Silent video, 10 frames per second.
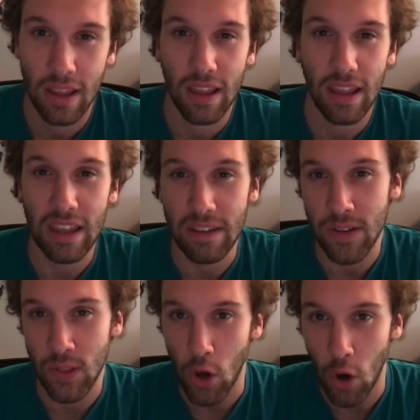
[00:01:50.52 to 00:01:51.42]

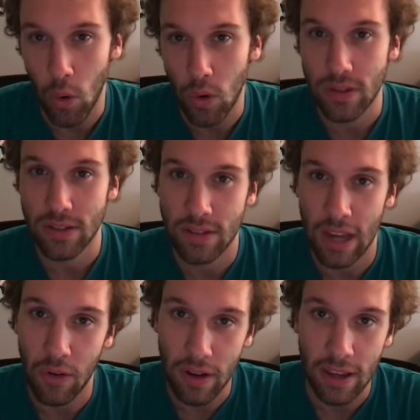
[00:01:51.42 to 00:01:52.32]
even though
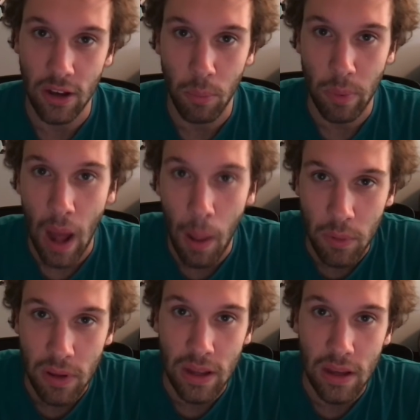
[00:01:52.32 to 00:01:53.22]
Tyreek Hill
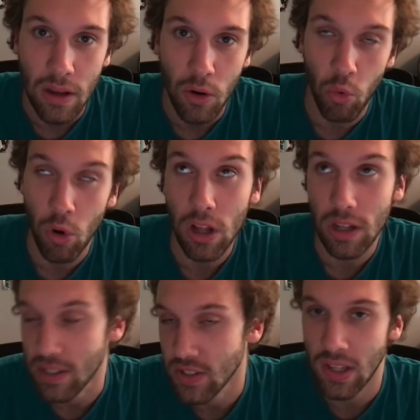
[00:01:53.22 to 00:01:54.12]
probably
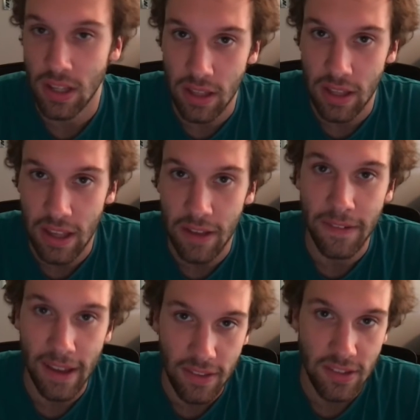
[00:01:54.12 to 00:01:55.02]
realistically, if
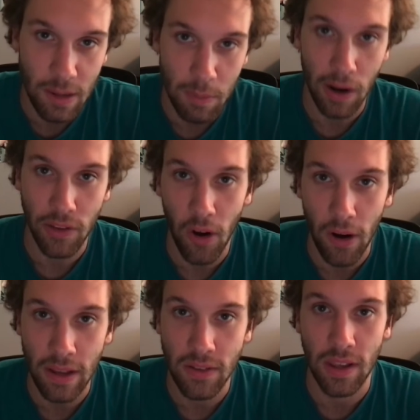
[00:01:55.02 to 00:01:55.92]
he got the same amount of
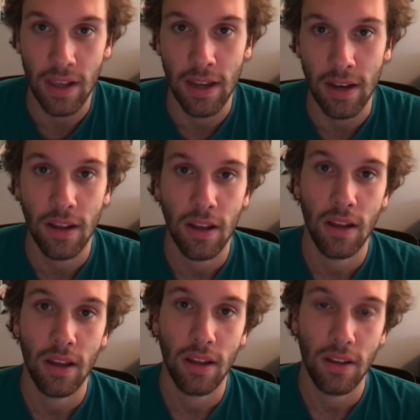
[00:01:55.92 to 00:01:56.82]
targets and
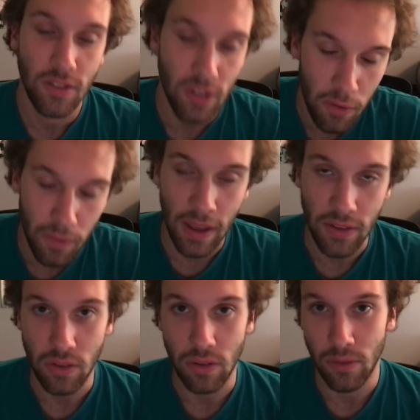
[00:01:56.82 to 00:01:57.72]
stuff
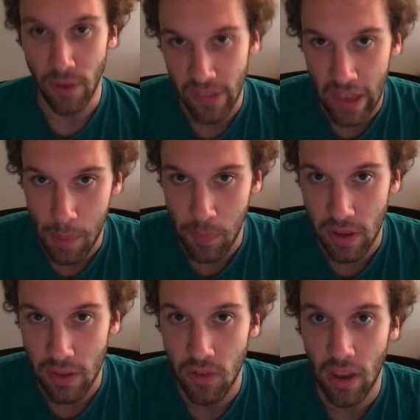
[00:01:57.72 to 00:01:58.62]
as Davante Adams
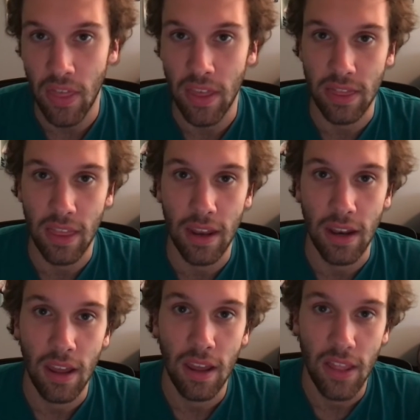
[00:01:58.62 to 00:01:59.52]
gets, I think that
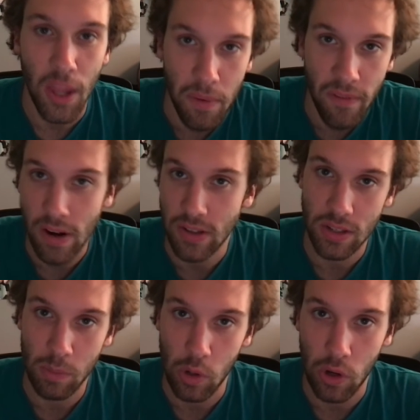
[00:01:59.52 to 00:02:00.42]
they'd be very
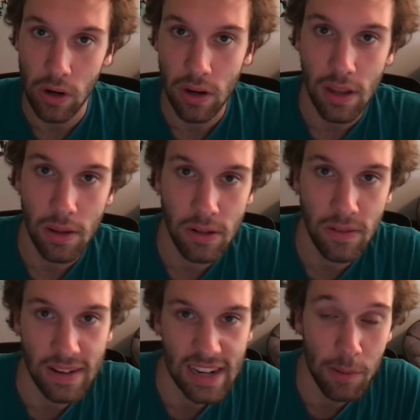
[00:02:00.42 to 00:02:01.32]
similar.
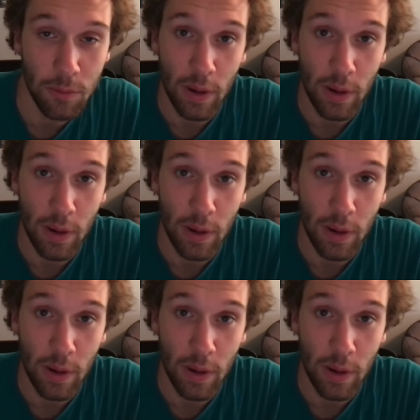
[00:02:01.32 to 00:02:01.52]
Davante Adams might